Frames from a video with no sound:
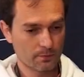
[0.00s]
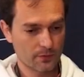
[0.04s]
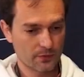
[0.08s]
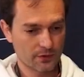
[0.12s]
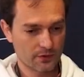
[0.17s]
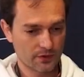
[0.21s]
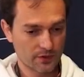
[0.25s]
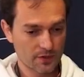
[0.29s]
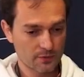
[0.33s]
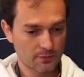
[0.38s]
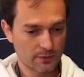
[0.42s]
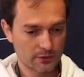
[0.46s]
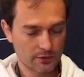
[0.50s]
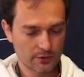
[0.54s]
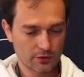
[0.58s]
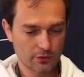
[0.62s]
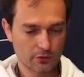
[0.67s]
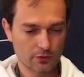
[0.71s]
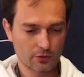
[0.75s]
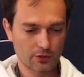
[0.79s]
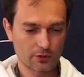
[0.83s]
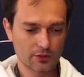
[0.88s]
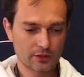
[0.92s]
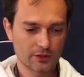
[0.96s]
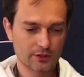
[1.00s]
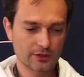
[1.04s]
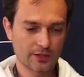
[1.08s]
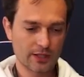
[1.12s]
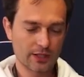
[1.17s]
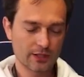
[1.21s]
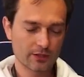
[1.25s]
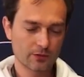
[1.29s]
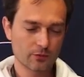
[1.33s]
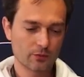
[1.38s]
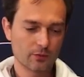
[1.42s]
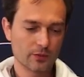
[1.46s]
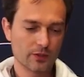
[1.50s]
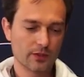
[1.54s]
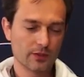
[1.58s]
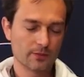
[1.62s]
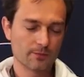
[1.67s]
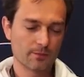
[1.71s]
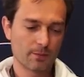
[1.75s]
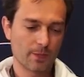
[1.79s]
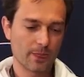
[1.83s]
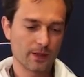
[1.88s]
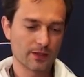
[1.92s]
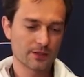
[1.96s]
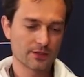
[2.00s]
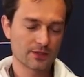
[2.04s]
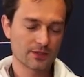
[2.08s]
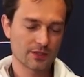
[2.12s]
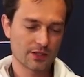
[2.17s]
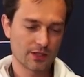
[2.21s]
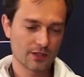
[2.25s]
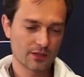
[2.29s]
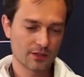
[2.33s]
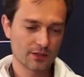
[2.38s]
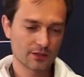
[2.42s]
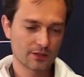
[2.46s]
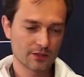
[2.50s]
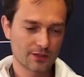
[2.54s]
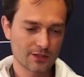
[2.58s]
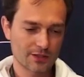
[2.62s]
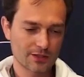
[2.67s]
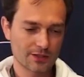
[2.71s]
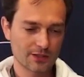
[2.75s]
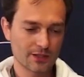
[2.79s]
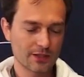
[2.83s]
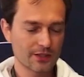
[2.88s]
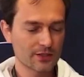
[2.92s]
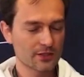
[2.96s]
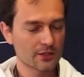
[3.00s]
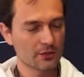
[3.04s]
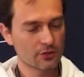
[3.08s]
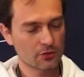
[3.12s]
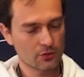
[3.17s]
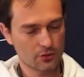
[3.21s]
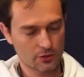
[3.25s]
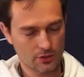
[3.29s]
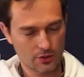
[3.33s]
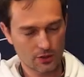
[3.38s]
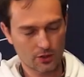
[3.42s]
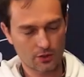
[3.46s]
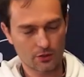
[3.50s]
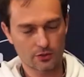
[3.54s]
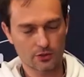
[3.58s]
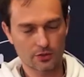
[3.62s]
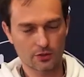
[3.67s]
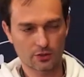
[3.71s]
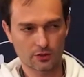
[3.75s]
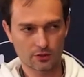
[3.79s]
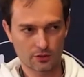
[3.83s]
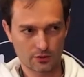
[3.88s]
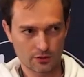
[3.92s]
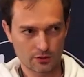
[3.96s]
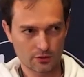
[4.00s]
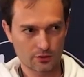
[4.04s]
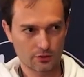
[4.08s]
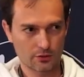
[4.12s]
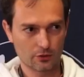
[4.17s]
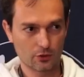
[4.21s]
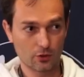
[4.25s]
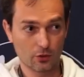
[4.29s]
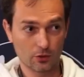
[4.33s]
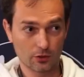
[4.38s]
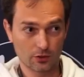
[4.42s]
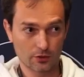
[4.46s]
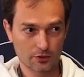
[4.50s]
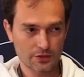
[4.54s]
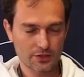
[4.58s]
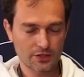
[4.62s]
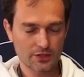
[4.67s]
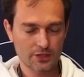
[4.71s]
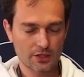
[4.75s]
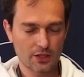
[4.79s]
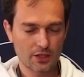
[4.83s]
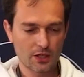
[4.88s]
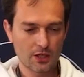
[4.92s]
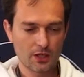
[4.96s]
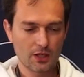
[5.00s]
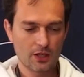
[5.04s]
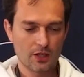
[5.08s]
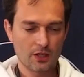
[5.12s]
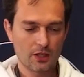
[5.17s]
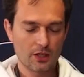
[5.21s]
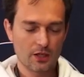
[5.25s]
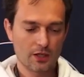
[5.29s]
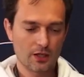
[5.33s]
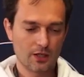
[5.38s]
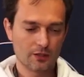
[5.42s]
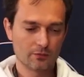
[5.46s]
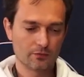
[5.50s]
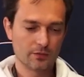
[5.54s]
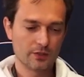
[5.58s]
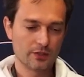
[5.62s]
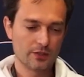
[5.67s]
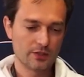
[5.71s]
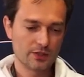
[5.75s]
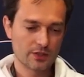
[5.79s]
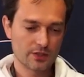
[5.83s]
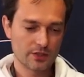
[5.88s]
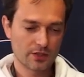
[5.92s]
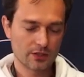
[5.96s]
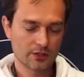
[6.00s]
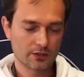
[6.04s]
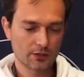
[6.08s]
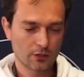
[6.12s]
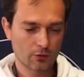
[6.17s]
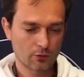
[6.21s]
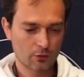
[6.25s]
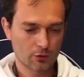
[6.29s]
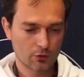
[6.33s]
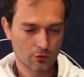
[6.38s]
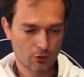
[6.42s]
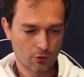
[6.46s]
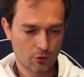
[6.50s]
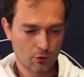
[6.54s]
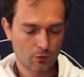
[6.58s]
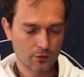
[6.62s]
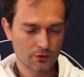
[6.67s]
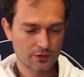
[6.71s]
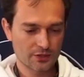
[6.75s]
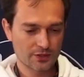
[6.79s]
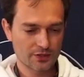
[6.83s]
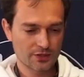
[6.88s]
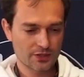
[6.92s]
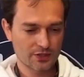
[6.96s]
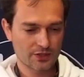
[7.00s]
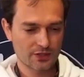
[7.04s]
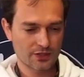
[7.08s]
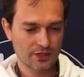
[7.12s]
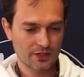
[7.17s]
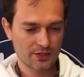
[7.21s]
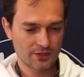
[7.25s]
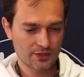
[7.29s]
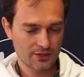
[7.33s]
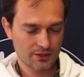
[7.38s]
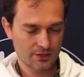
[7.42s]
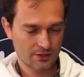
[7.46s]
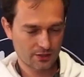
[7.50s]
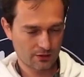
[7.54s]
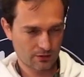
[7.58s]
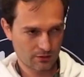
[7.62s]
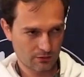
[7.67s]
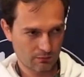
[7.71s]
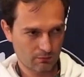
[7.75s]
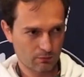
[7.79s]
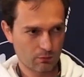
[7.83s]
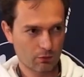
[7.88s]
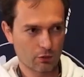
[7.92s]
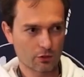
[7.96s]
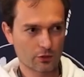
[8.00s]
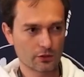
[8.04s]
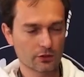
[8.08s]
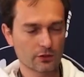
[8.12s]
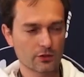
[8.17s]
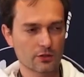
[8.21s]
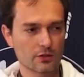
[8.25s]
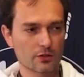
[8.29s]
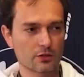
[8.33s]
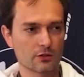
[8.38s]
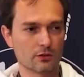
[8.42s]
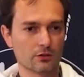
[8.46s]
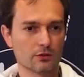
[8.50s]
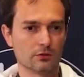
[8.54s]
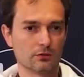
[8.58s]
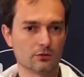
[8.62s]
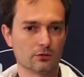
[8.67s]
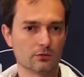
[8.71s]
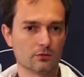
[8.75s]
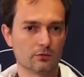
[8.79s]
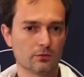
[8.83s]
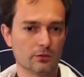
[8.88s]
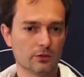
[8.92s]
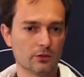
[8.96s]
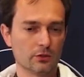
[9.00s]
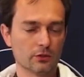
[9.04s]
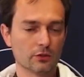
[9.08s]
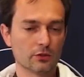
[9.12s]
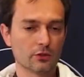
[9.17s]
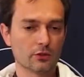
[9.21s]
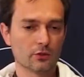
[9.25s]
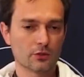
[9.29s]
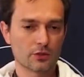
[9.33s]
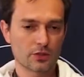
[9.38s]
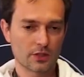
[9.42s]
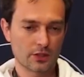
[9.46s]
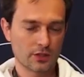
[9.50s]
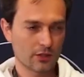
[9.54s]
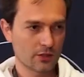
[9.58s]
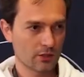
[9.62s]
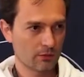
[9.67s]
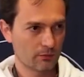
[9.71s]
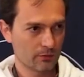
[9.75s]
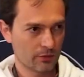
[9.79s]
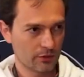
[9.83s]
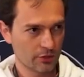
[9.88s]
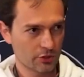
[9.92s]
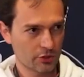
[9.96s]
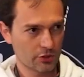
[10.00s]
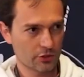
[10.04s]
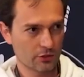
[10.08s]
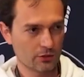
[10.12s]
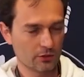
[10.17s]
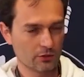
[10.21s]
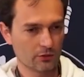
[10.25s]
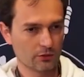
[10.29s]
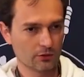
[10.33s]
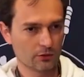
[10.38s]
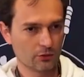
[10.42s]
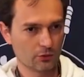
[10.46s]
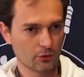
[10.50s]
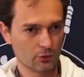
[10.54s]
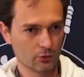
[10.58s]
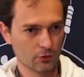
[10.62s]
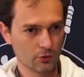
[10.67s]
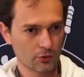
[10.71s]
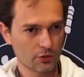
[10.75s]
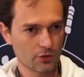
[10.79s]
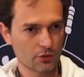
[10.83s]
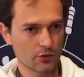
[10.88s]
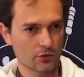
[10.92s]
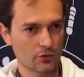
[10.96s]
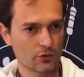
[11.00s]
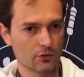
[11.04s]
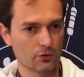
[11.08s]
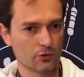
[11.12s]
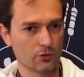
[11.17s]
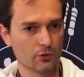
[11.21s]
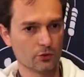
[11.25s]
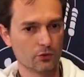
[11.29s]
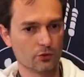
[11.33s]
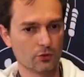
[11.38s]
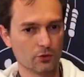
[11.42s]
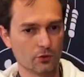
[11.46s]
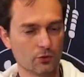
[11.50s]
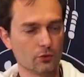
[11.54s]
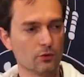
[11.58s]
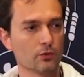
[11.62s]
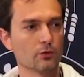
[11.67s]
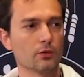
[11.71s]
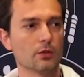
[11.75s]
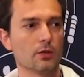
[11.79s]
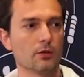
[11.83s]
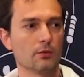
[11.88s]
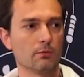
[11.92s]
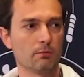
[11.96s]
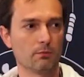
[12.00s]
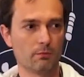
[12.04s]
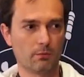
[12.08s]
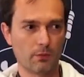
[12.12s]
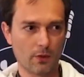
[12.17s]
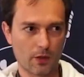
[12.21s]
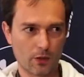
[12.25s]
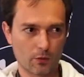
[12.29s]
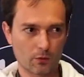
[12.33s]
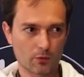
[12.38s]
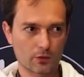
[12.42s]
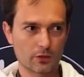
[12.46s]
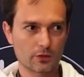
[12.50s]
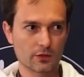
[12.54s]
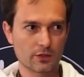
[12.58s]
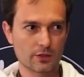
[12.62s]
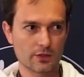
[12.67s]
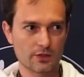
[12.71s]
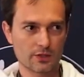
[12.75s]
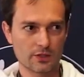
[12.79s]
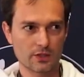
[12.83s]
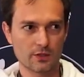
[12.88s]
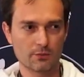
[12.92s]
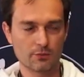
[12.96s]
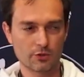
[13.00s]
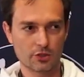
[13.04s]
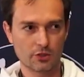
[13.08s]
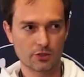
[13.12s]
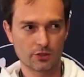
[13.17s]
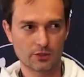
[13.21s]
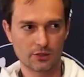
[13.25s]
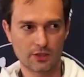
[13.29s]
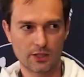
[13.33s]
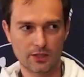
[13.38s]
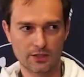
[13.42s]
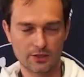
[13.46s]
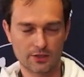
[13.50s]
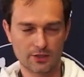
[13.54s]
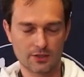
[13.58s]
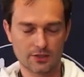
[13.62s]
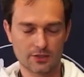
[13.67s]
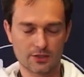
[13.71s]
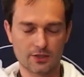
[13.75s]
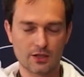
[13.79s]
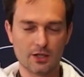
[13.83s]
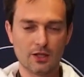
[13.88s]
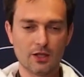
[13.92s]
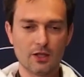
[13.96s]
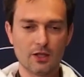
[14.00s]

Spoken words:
this particular attack, we say that it's less than $2,000. And we designed our own sensing board. So we don't use any commercial tools to do power consumption analysis.